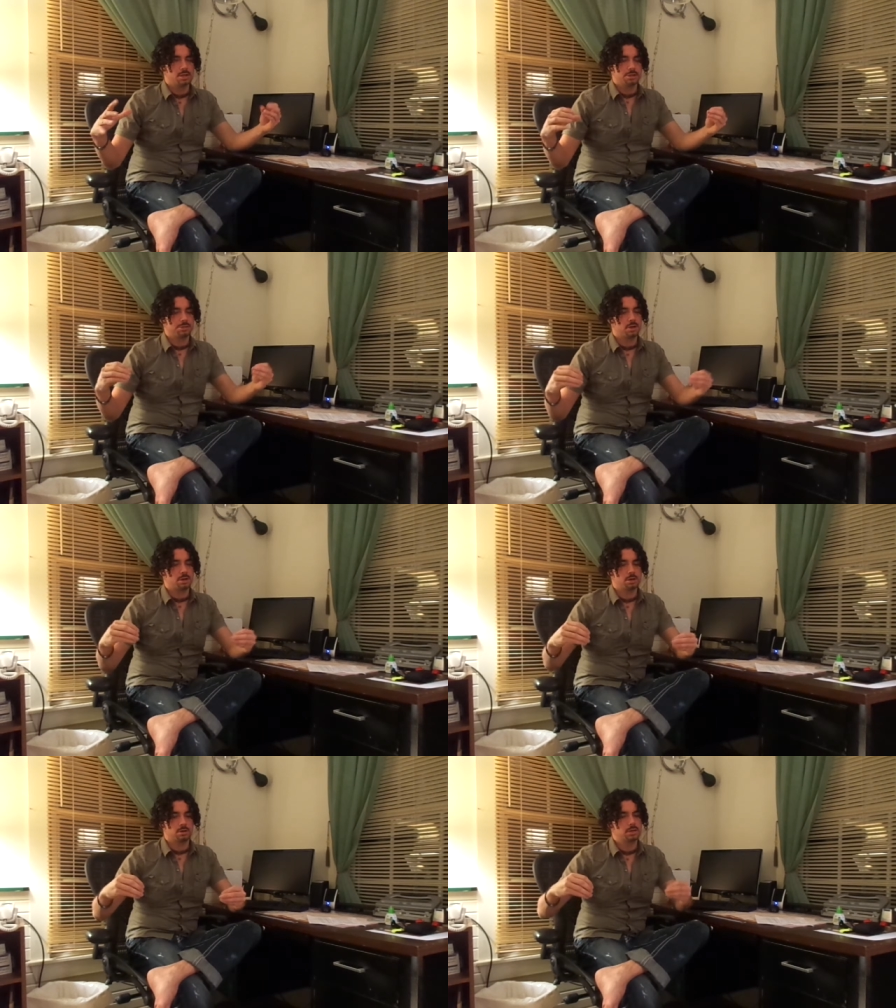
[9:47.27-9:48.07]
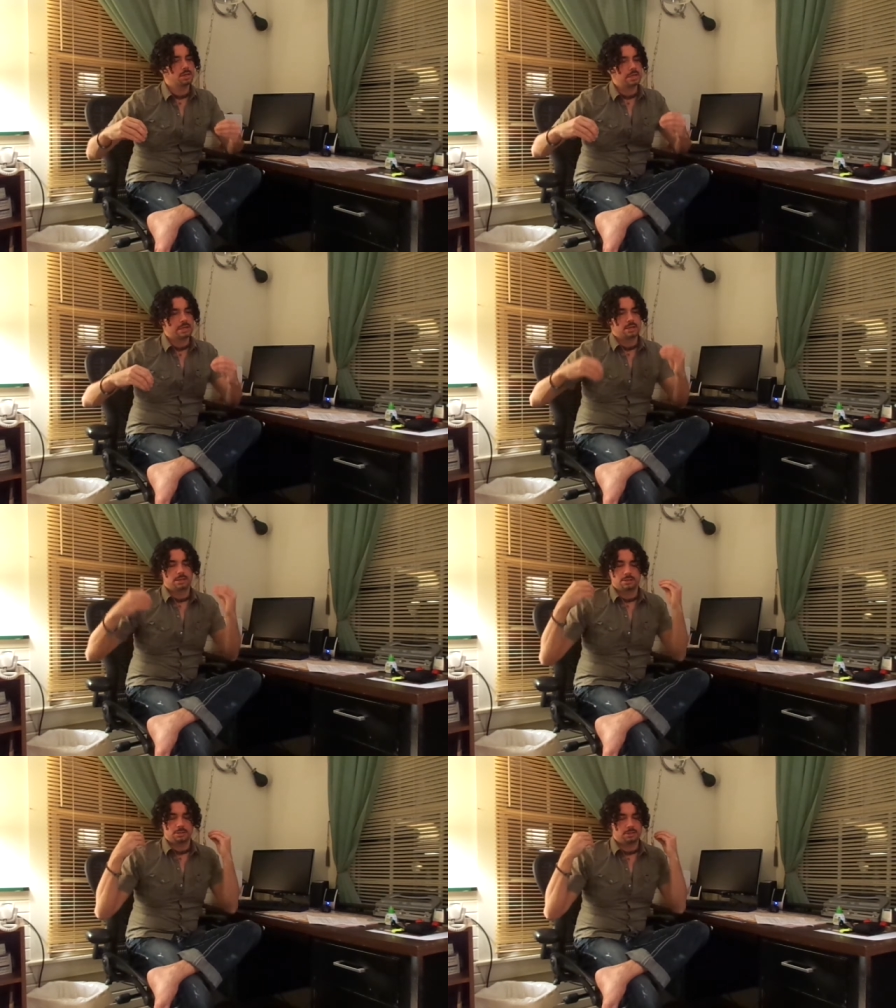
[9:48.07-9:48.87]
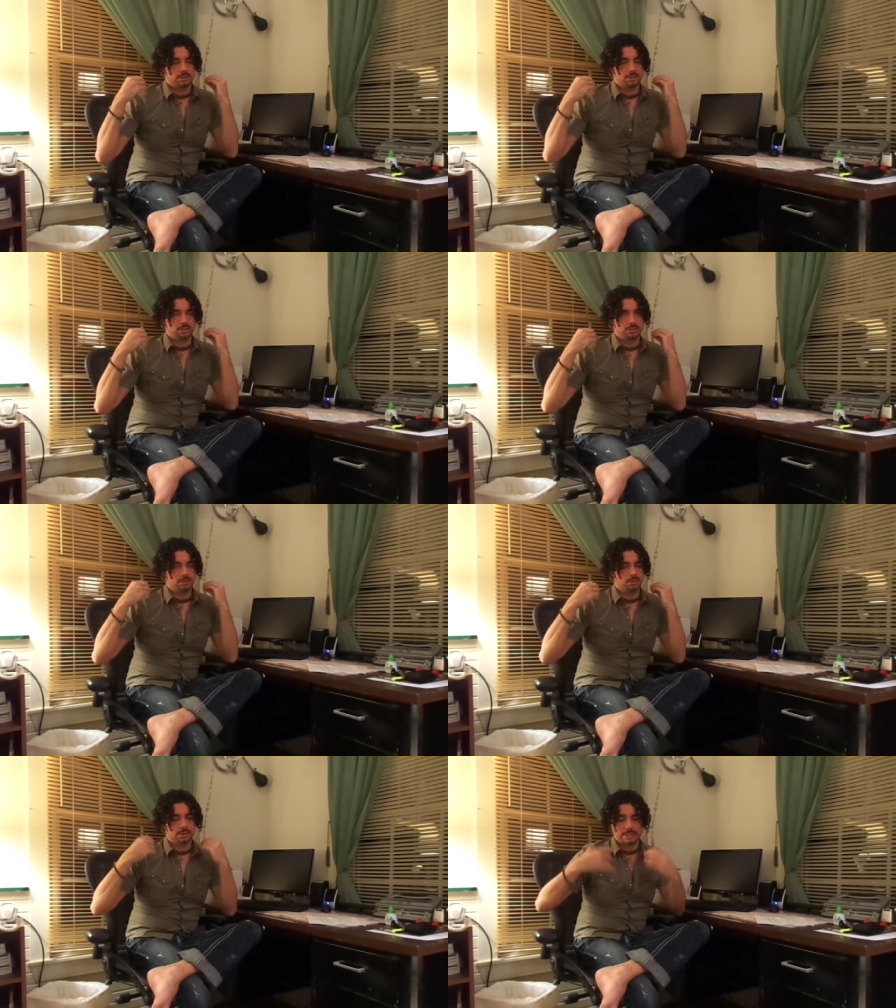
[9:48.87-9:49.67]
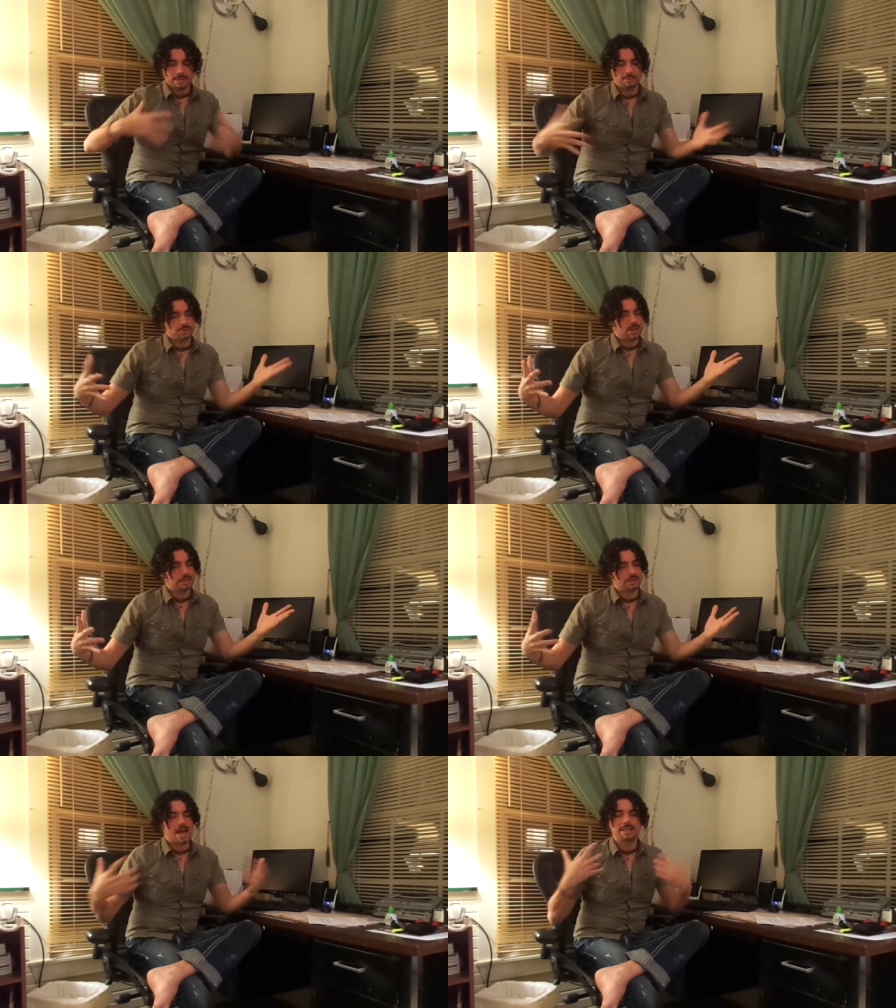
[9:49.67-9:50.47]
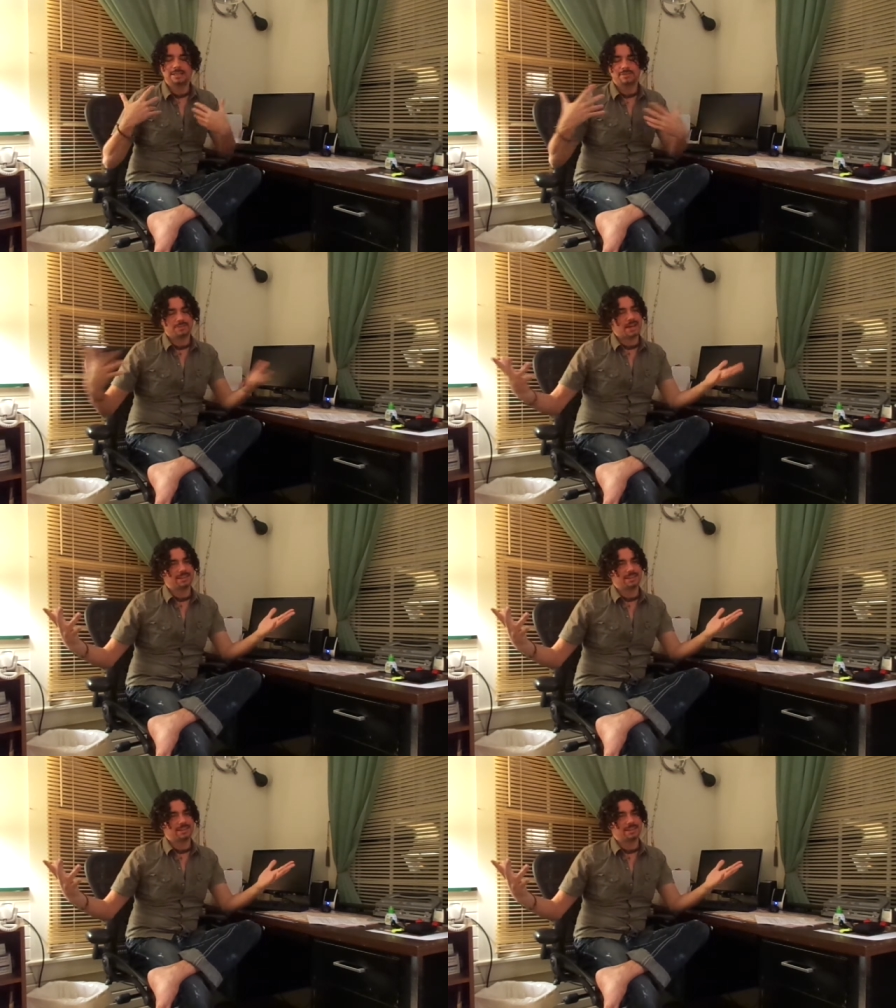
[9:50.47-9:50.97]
So you leave Divine Liturgy, I leave Divine